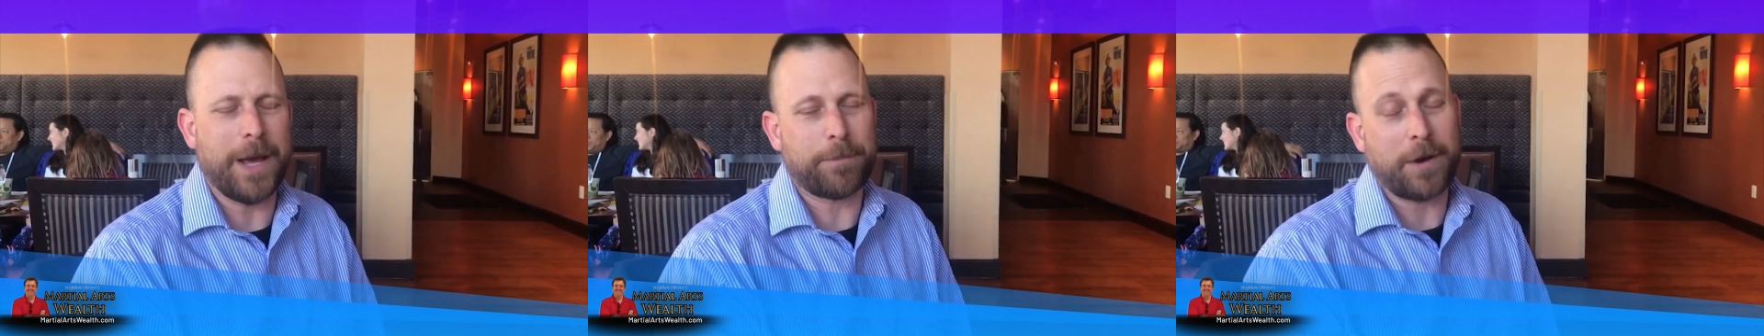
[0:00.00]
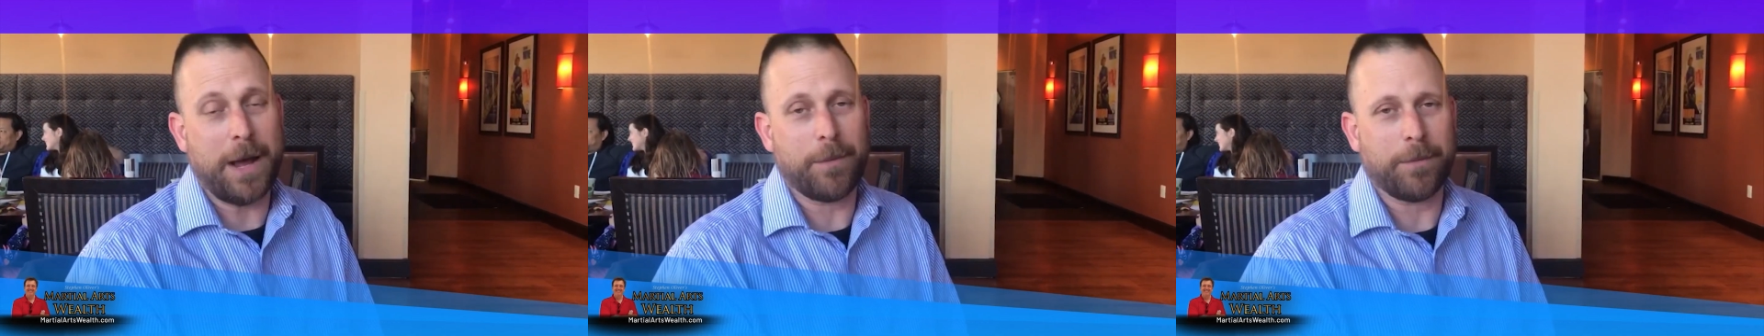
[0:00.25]

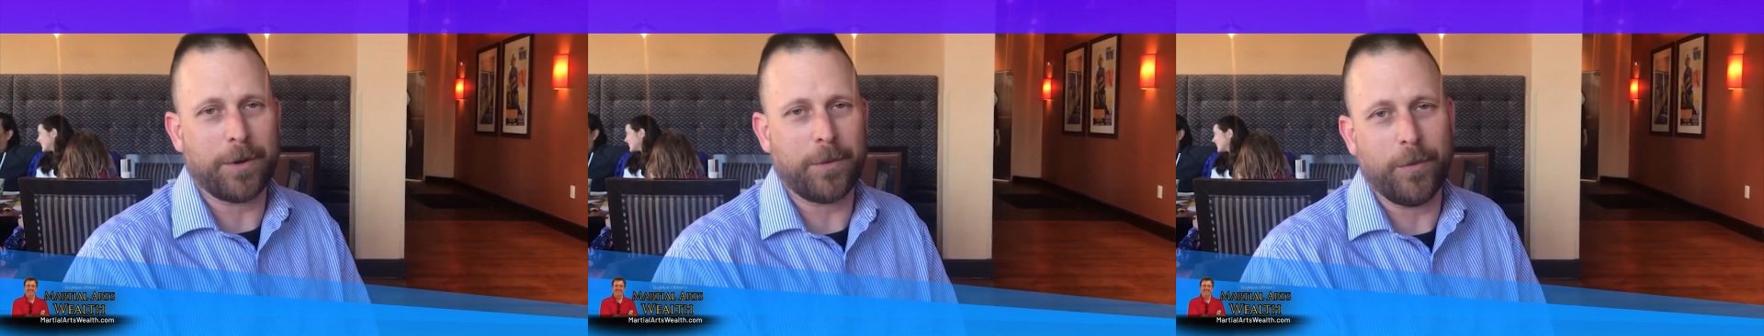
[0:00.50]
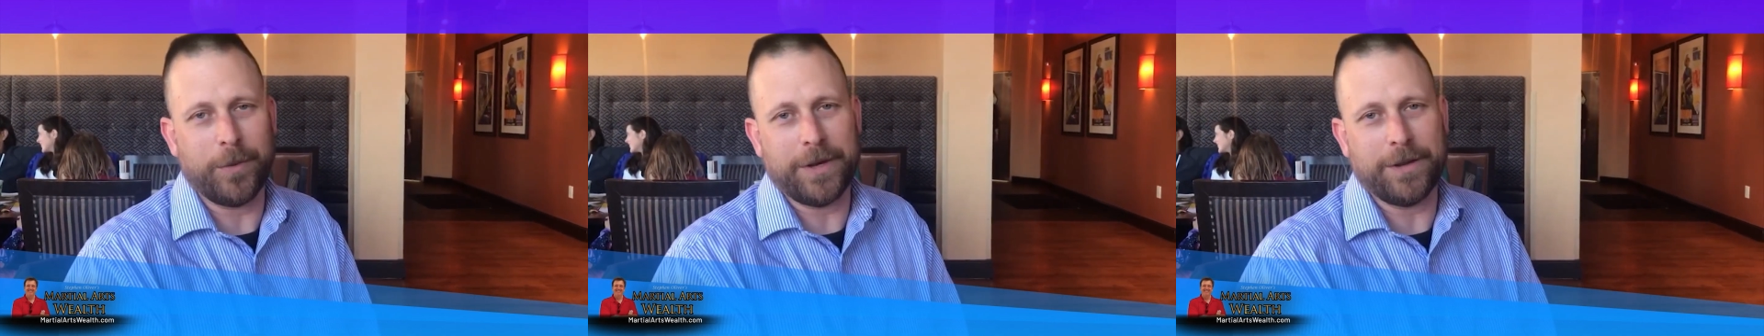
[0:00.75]
not probably,
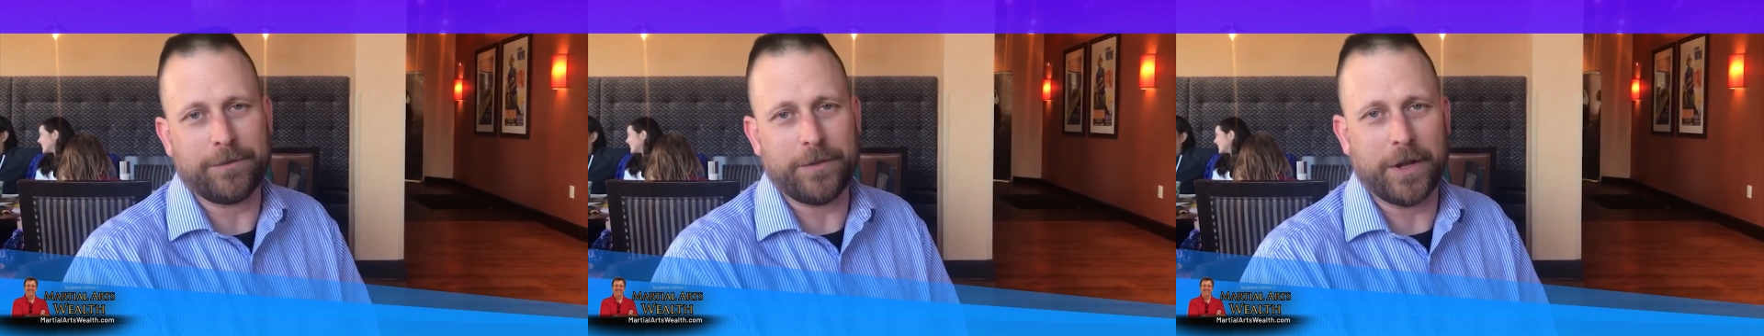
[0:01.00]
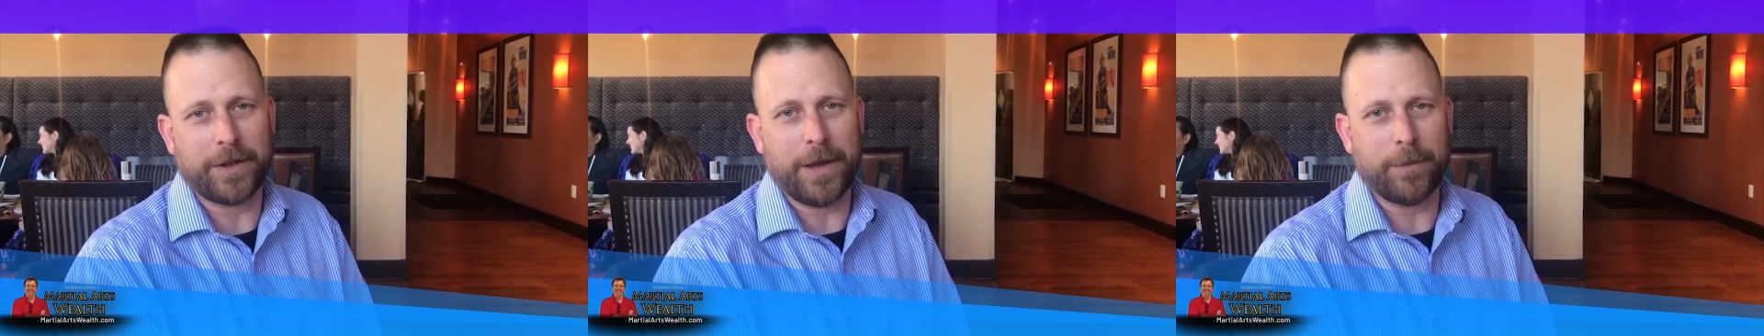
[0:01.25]
we wouldn't have
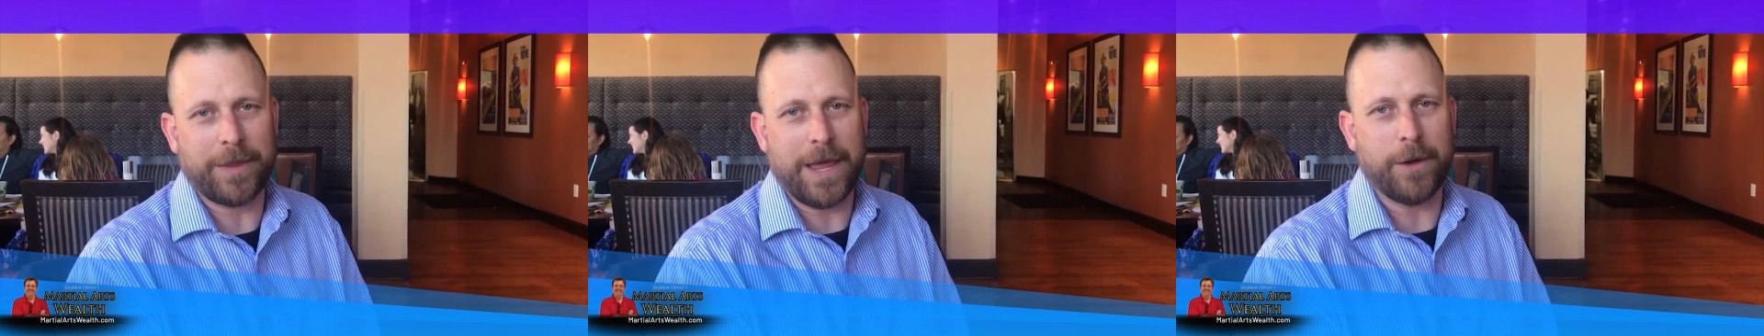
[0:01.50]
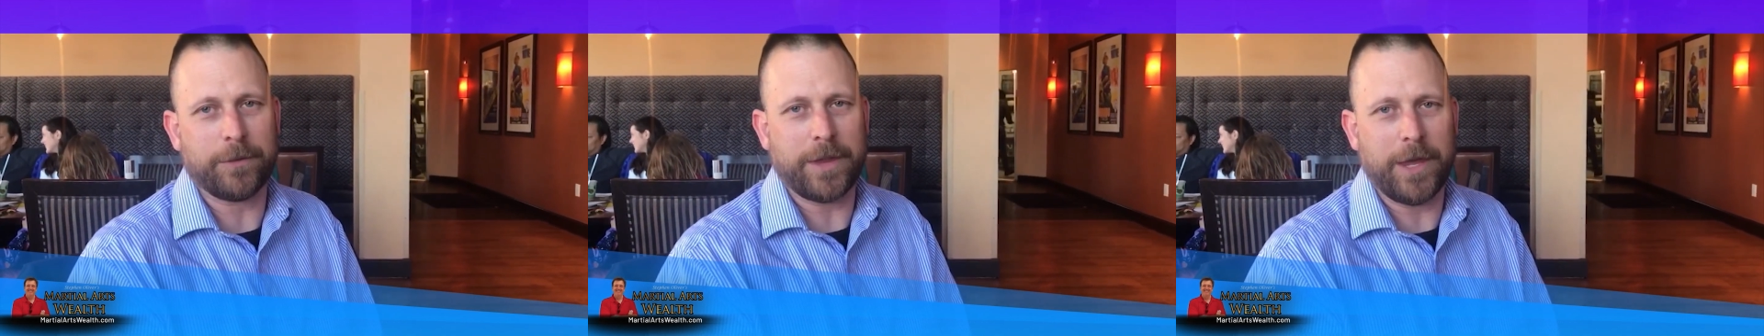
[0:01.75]
done that
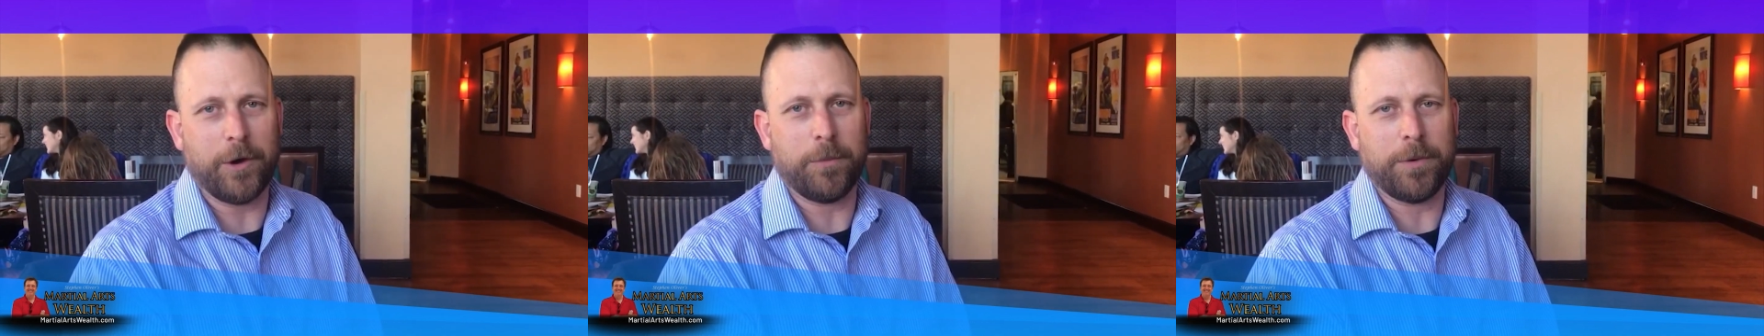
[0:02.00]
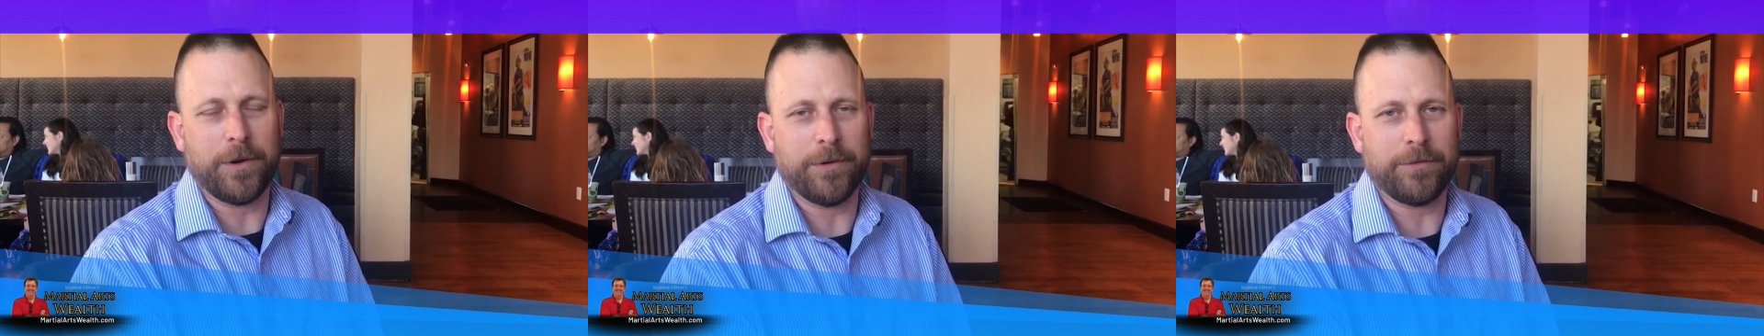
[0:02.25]
without the
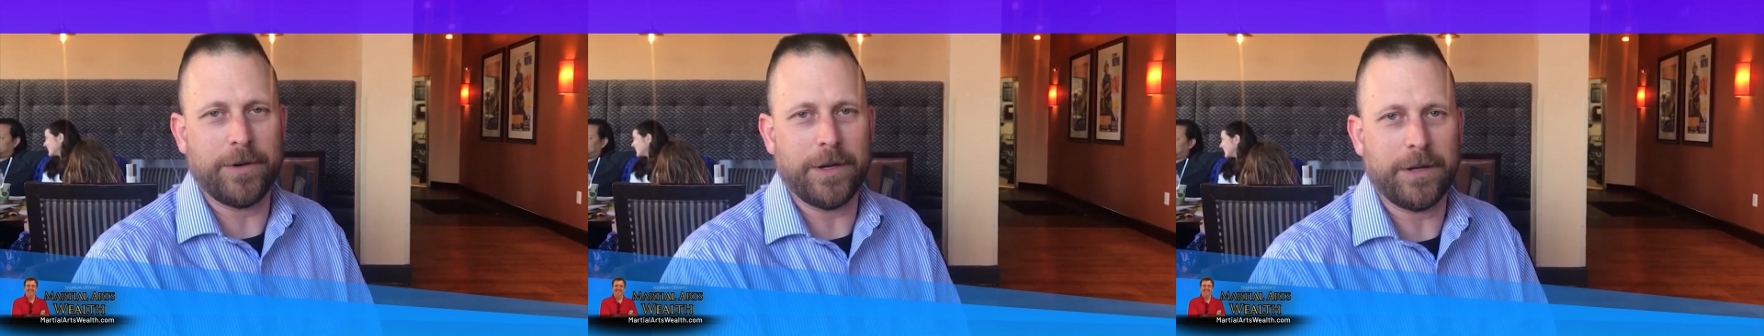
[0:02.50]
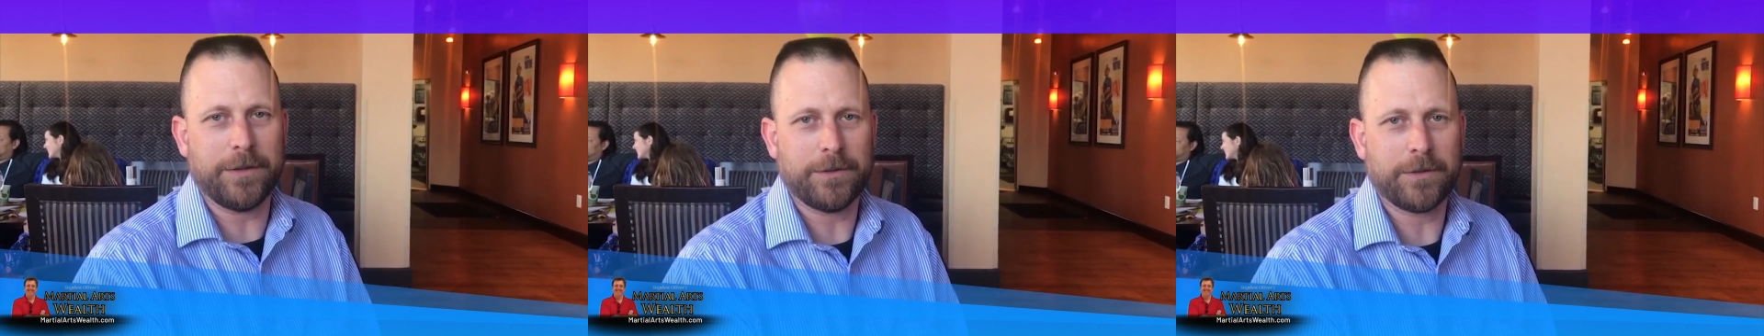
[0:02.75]
help of
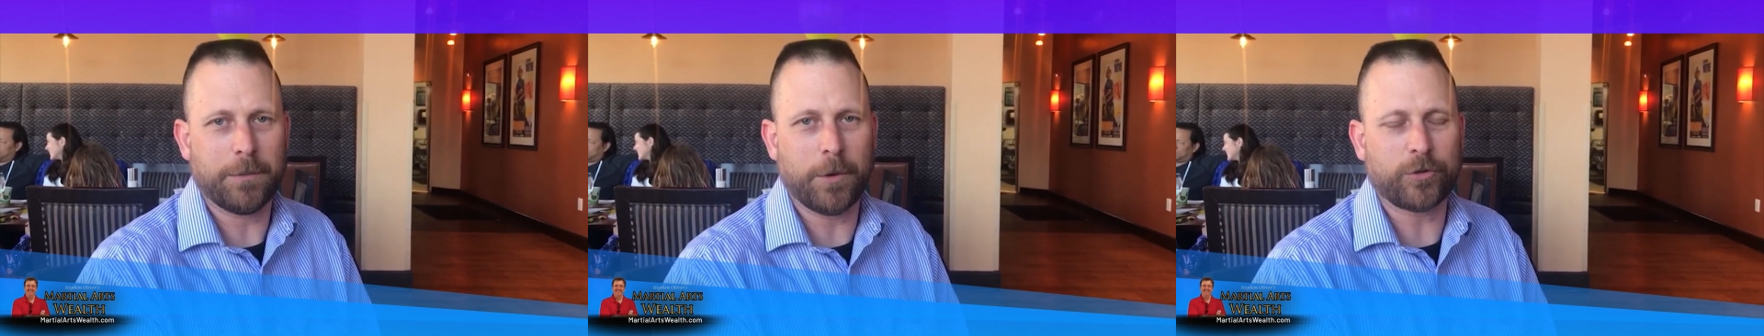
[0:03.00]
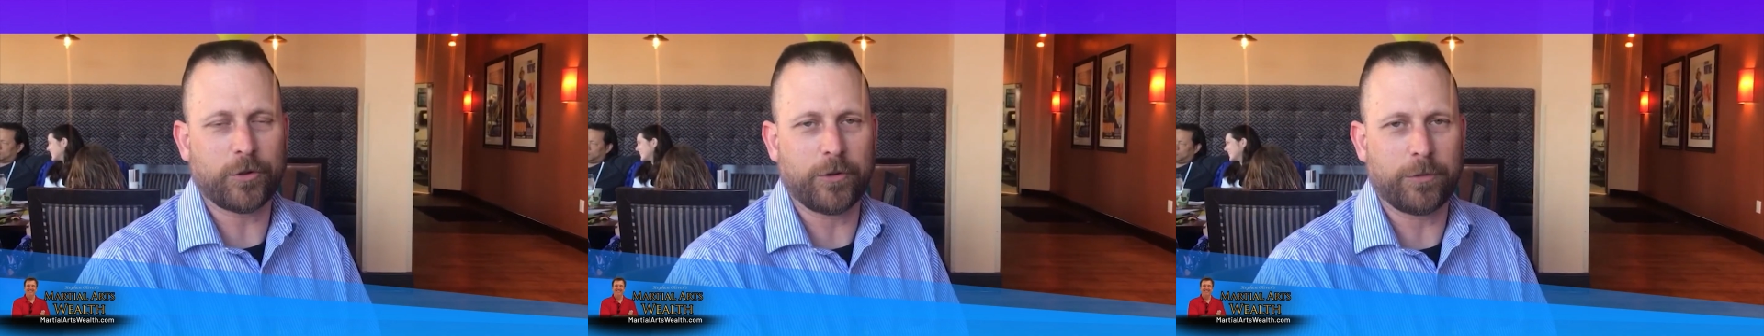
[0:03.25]
uh,
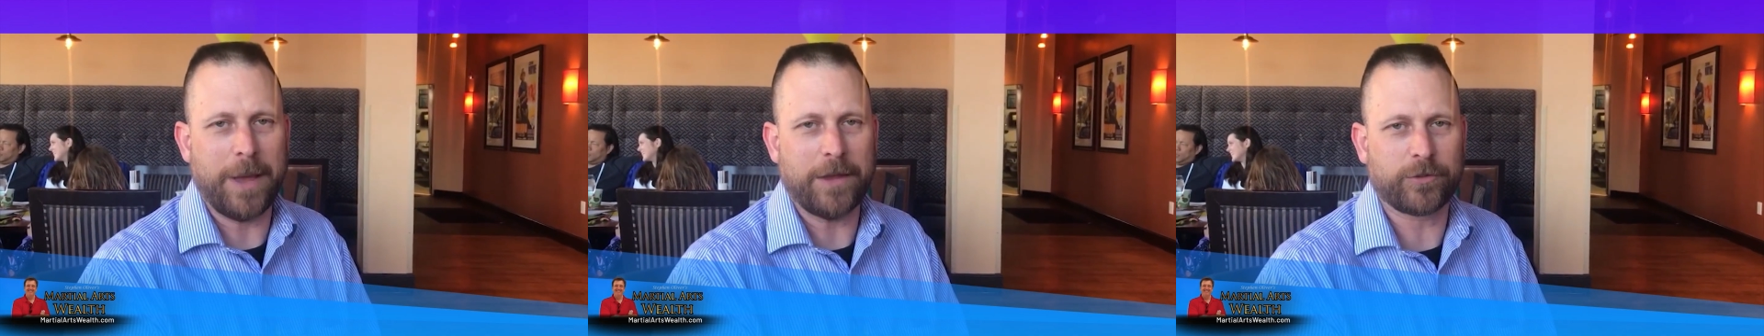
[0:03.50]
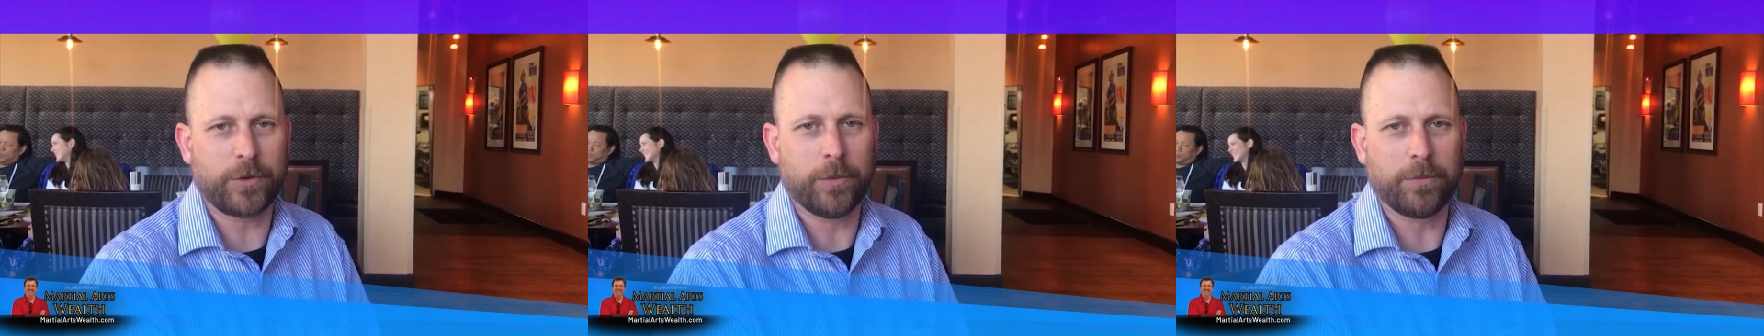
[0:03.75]
martial arts master.